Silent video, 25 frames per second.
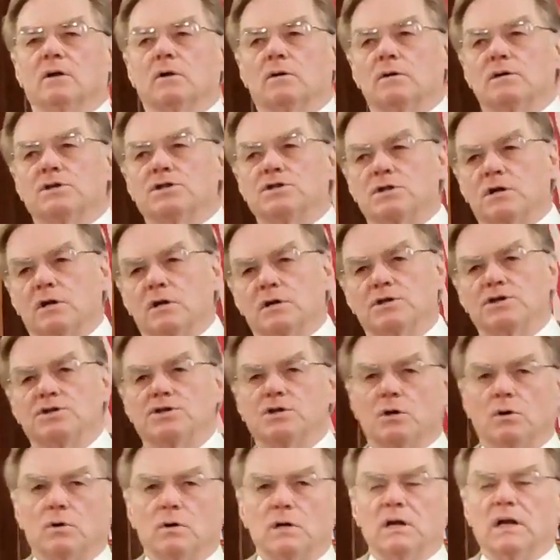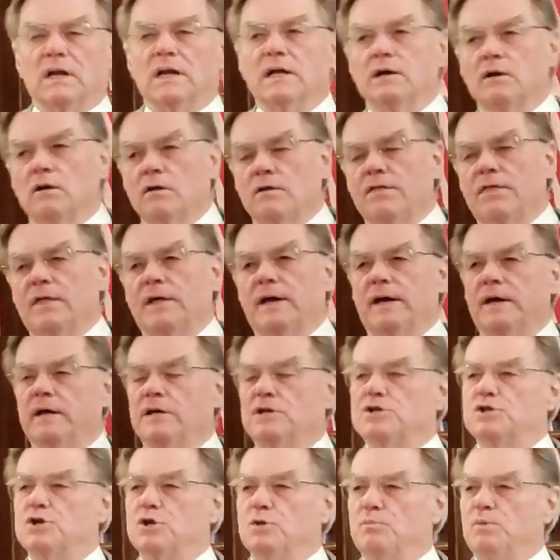Lord started showing little
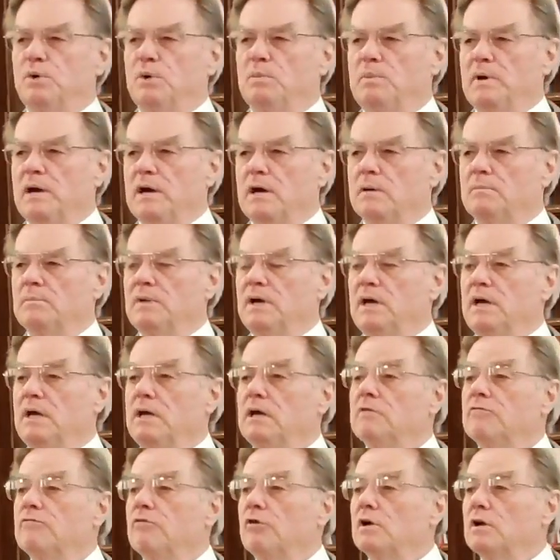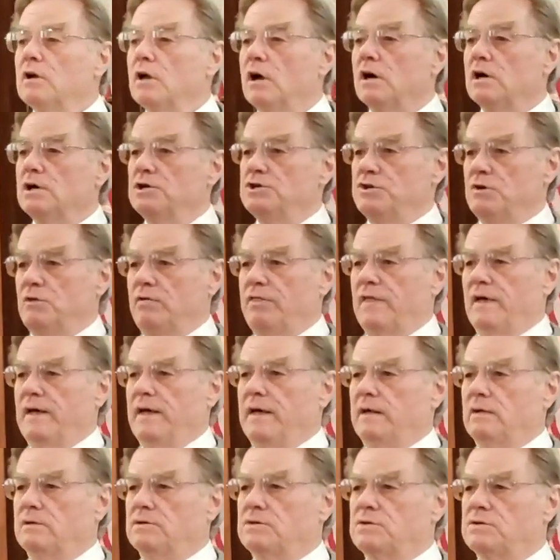things to prepare me for larger
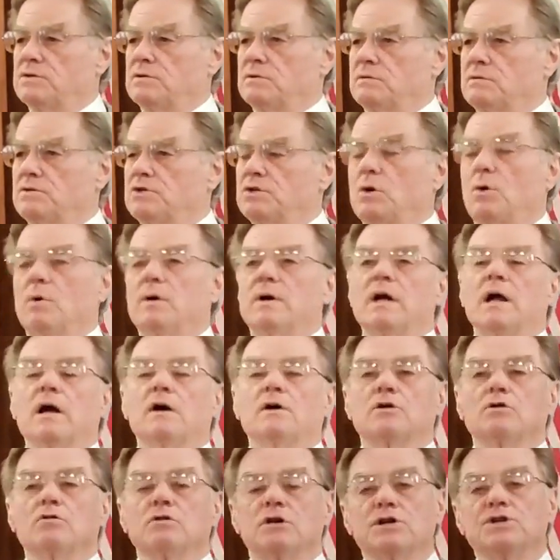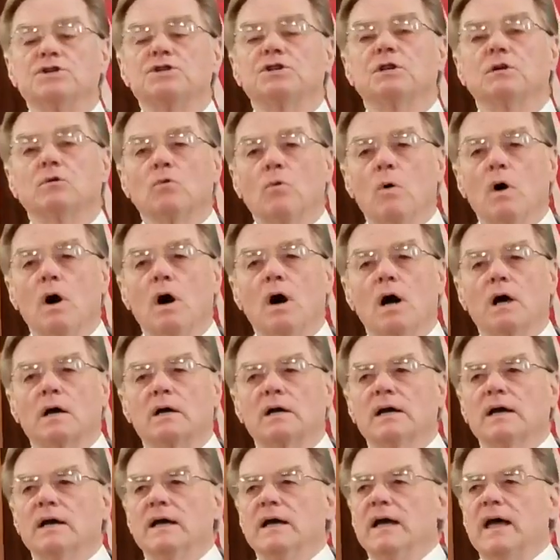things. So in our Christian
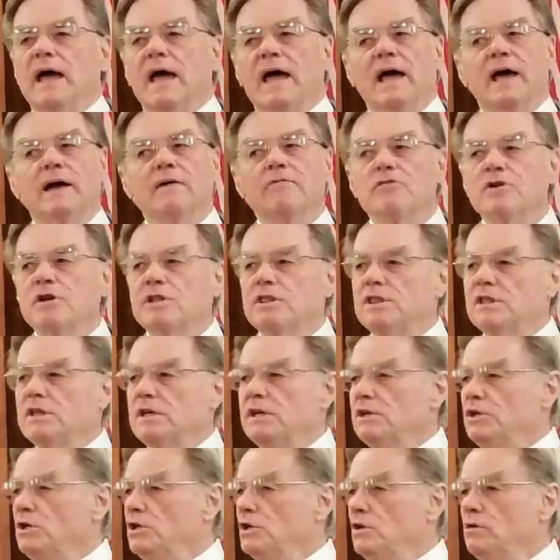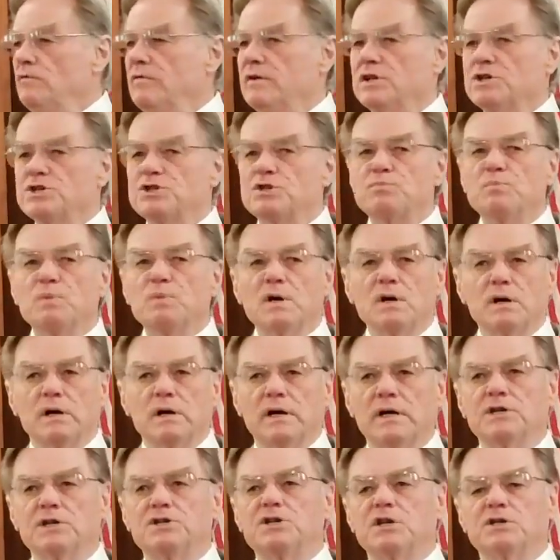walk, everything you've
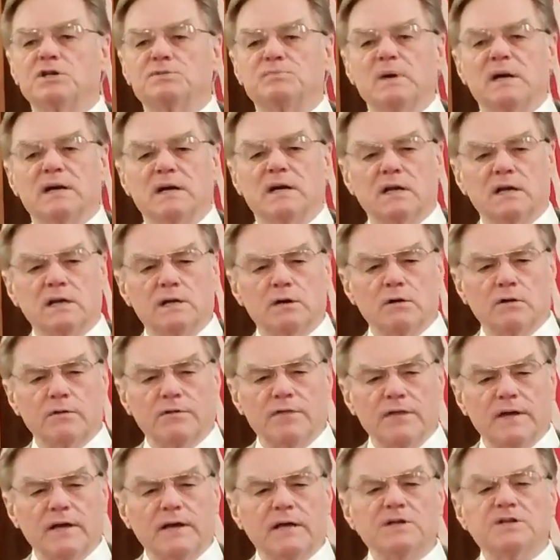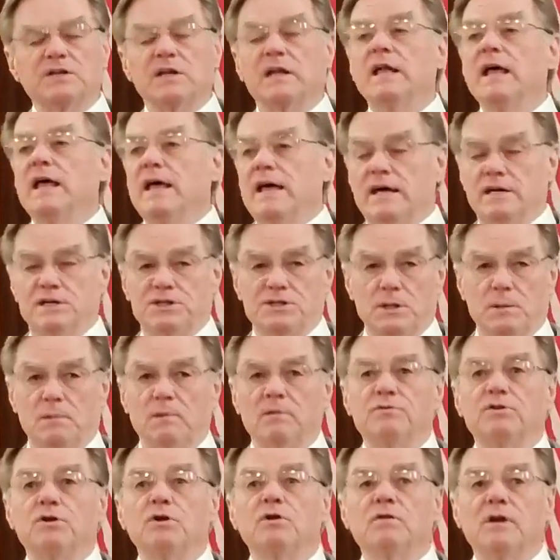experienced has been little things, and, and some
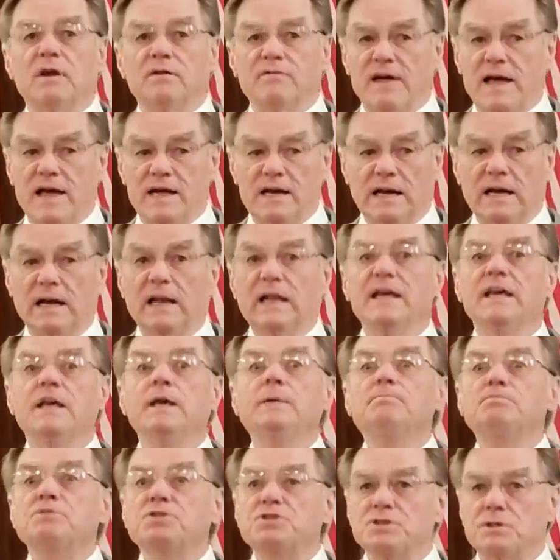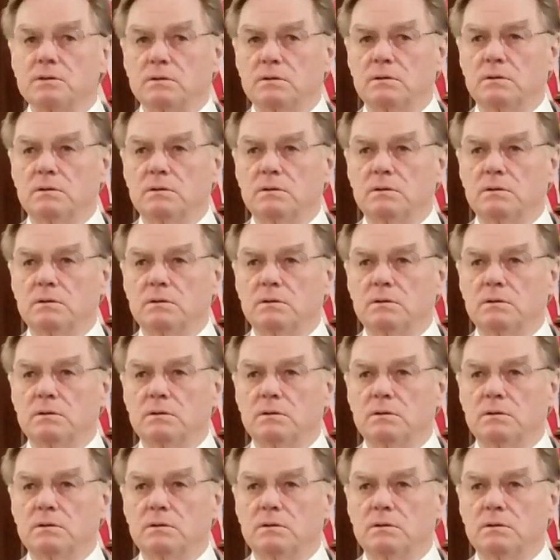of you have had leaps